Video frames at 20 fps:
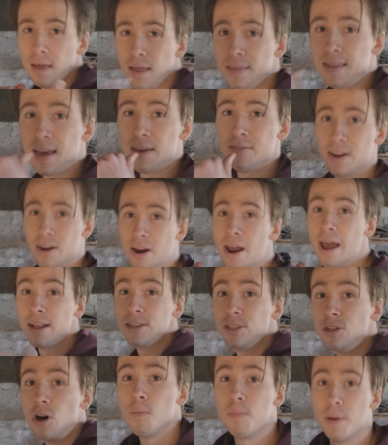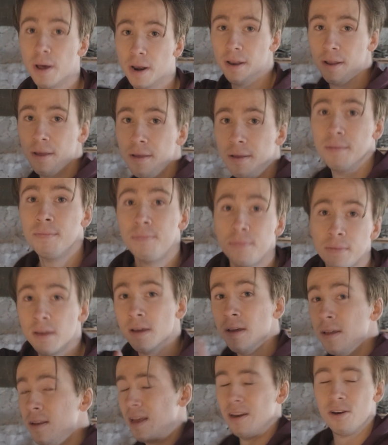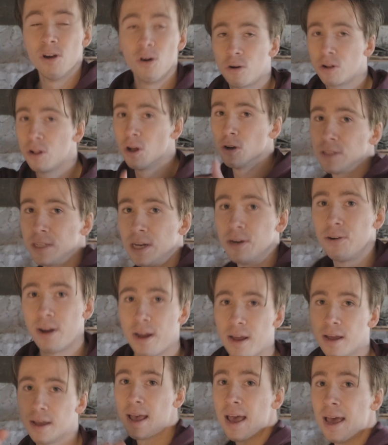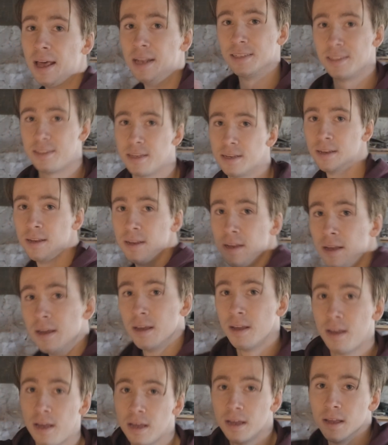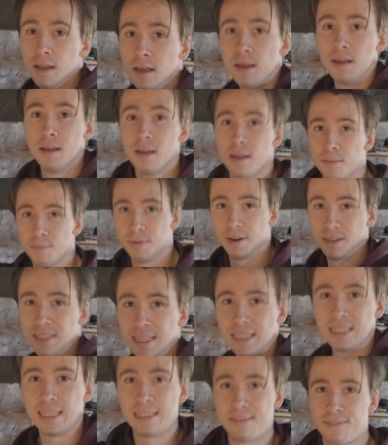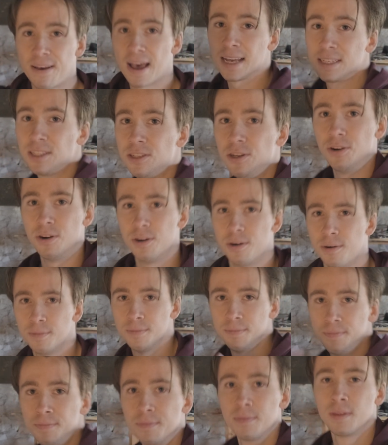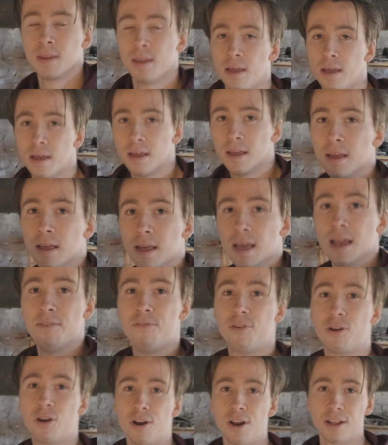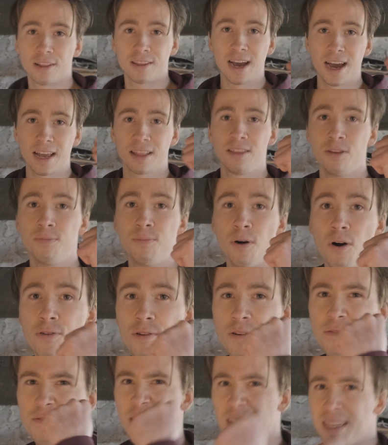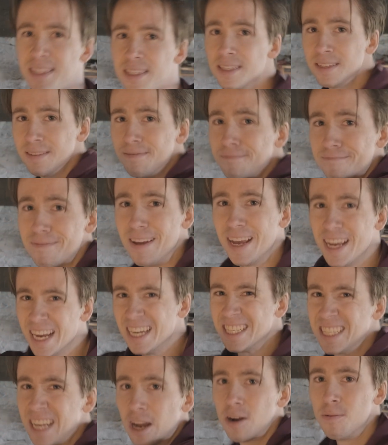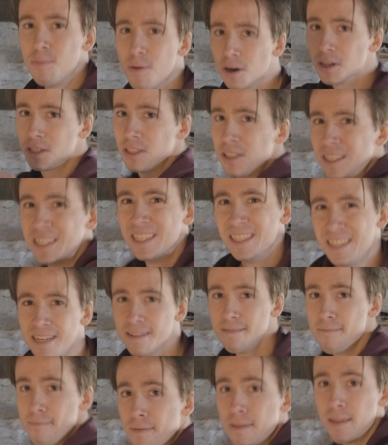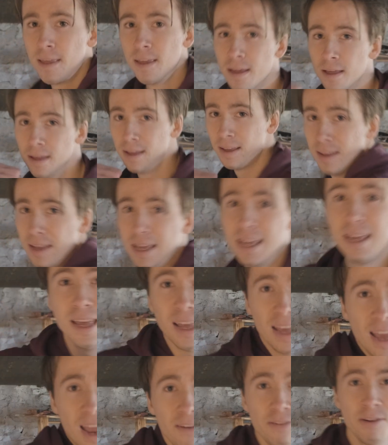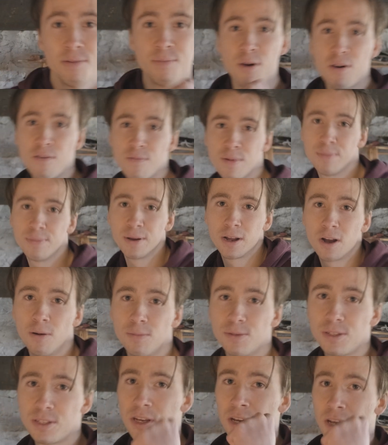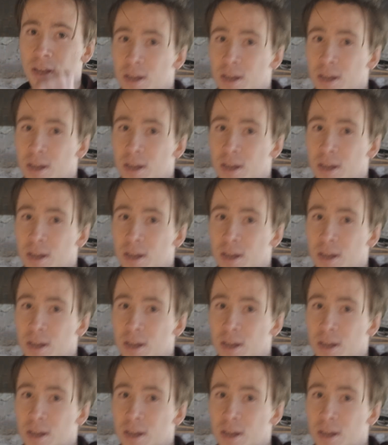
they have their hands open. They don't close their hands because this is faster. If you're gonna tighten both your fists and shadow box, every movement becomes